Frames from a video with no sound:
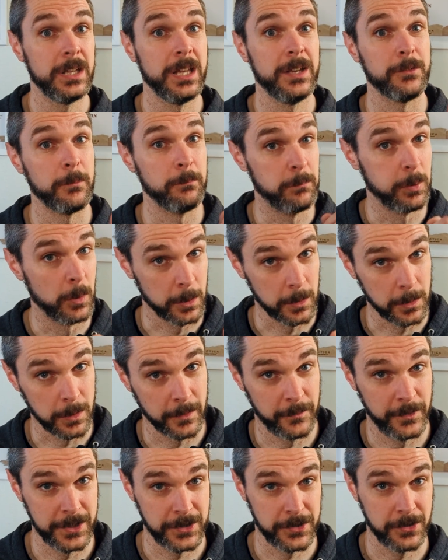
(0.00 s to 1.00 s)
If a border
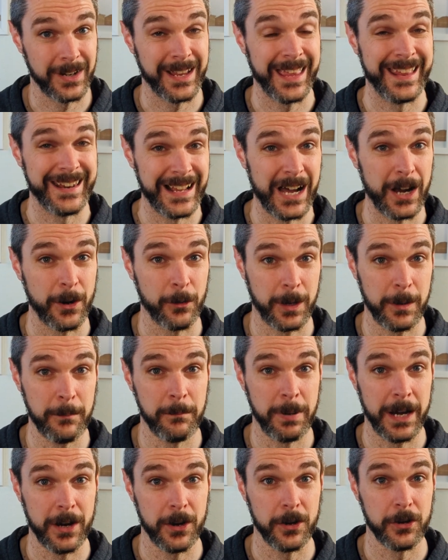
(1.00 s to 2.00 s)
official cannot
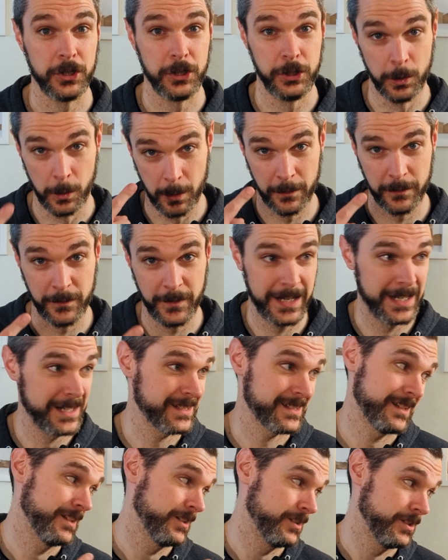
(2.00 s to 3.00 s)
compare your
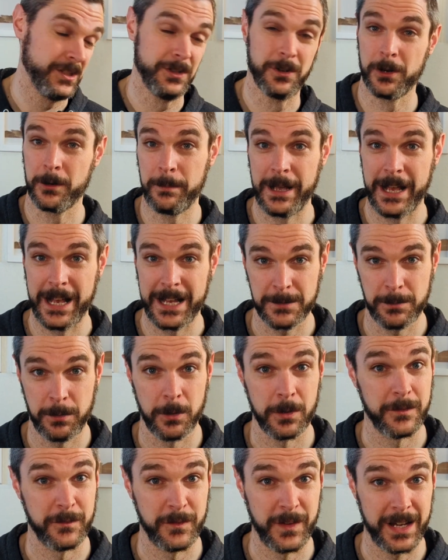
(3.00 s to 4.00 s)
face to your
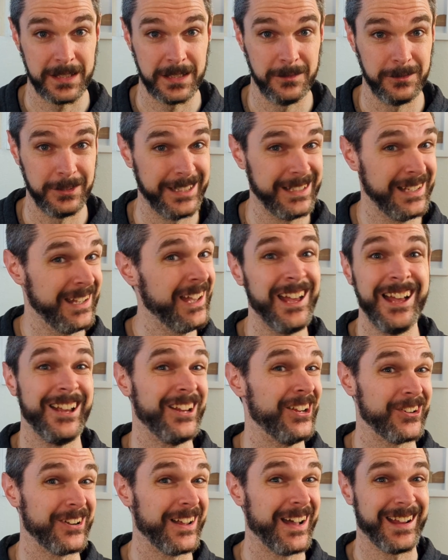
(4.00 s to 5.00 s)
passport effectively,
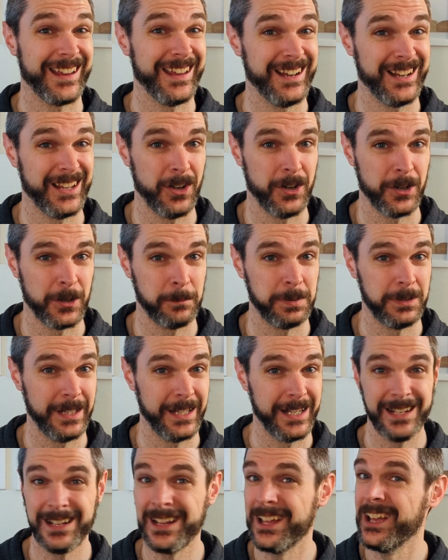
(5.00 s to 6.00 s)
you're not getting on a
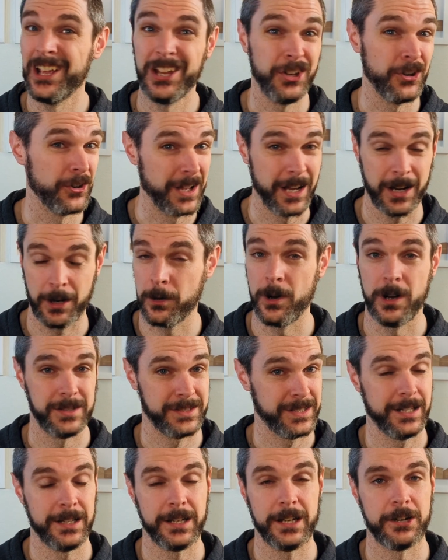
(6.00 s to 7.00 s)
plane, you're not
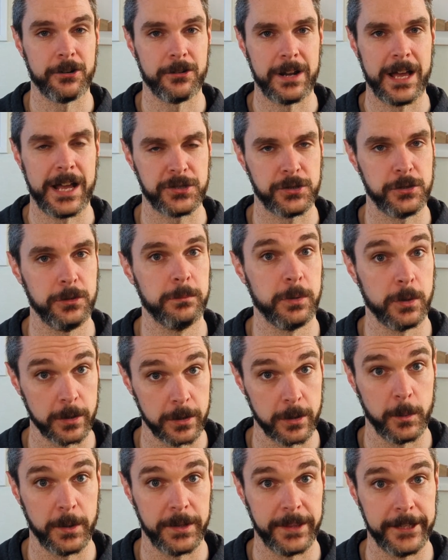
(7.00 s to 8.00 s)
crossing an international
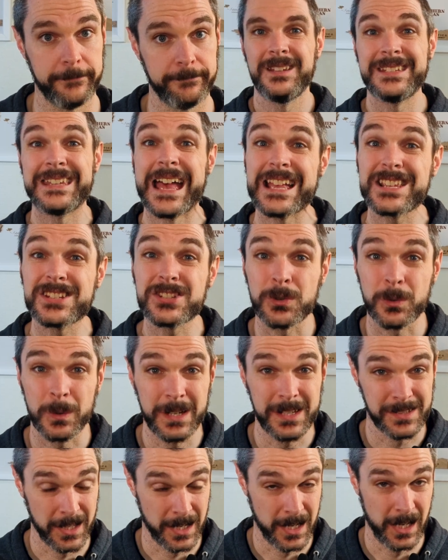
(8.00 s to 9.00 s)
border with it. Test 3
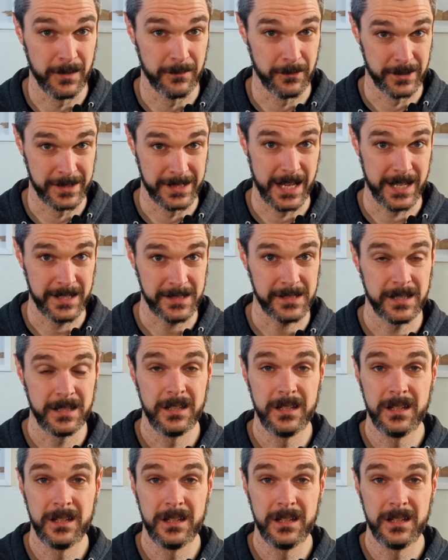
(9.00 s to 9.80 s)
is the cover test.